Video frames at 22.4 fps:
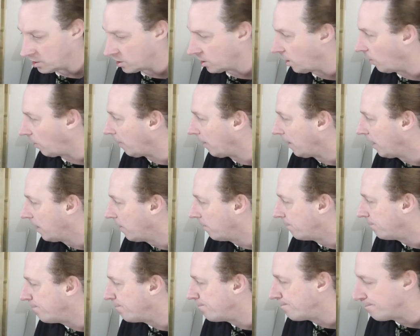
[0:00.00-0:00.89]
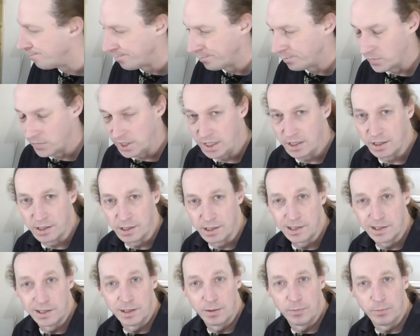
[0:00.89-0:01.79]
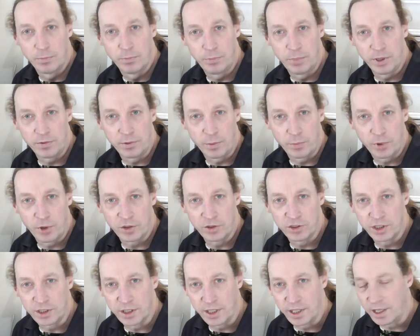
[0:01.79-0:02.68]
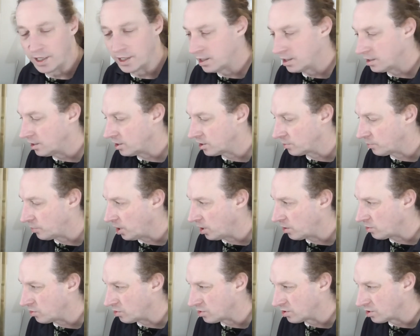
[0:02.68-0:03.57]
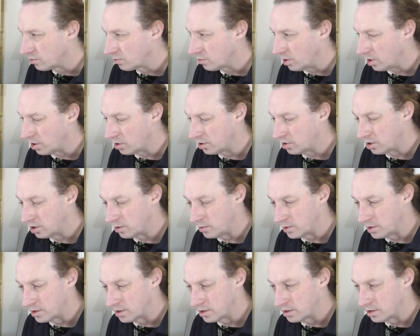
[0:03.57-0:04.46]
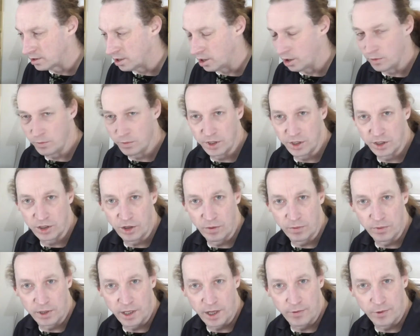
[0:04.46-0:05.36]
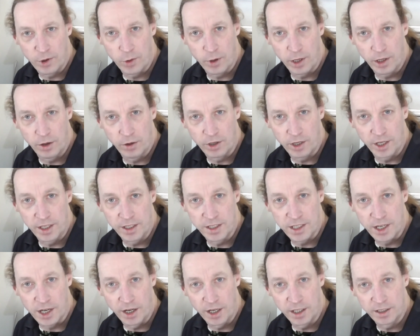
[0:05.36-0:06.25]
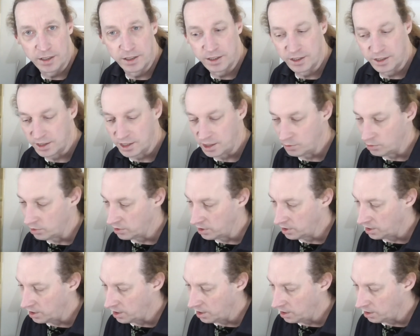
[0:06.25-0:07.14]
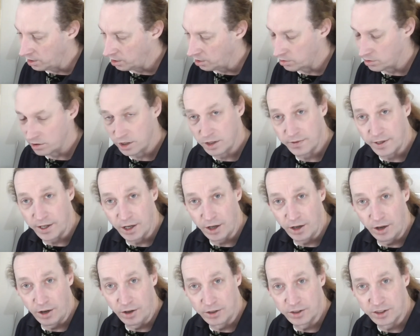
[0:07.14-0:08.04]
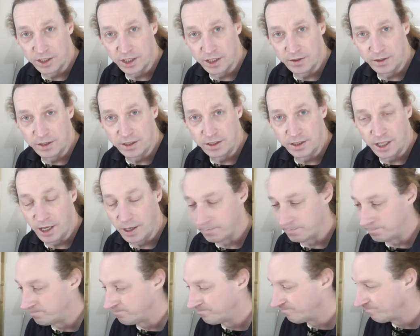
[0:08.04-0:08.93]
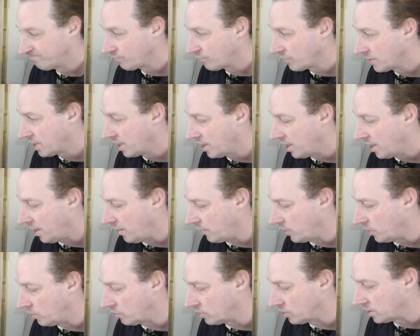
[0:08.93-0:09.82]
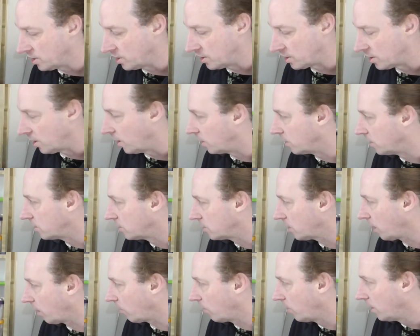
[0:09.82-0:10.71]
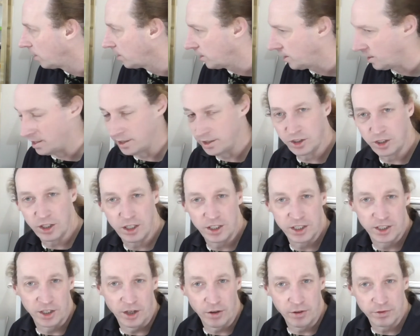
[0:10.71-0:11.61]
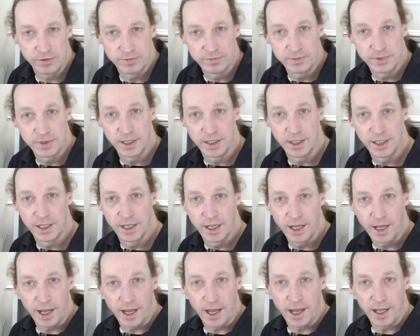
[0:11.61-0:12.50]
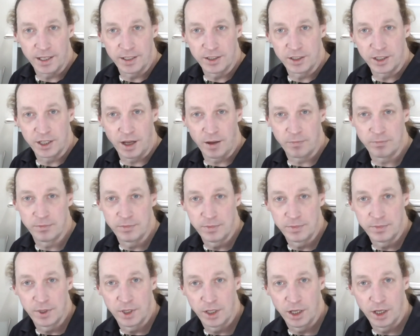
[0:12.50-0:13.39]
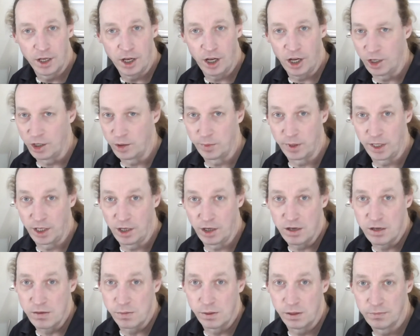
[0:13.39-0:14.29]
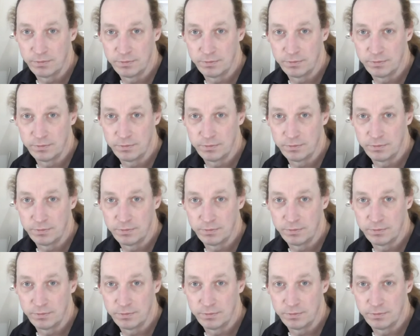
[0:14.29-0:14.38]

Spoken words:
So yeah, bit of a project there. I suppose what I could do is open this up, have a quick look inside and see what the guts of it are, and see how it looks inside. So yeah, let's turn this off and open it up.